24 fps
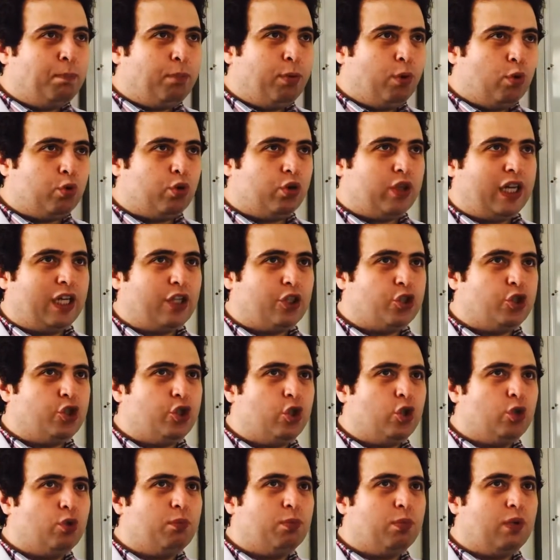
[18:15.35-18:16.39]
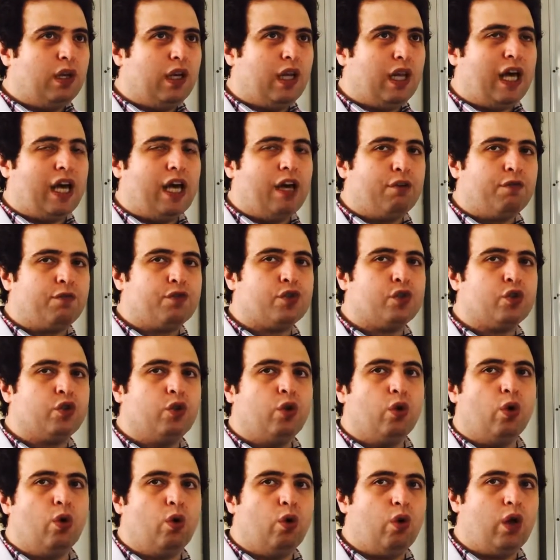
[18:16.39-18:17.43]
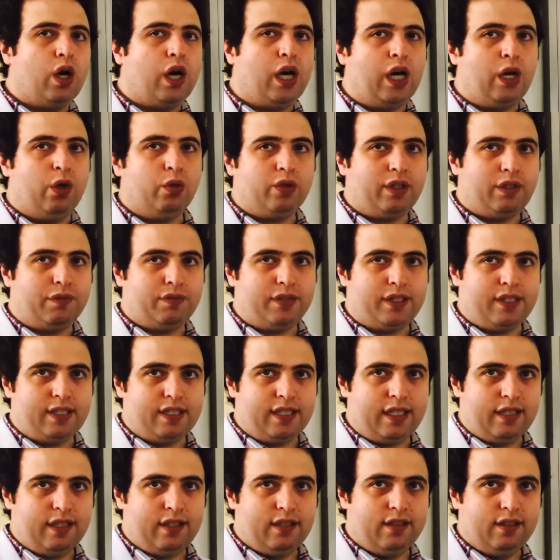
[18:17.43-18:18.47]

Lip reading: potassium loves go out of the cell.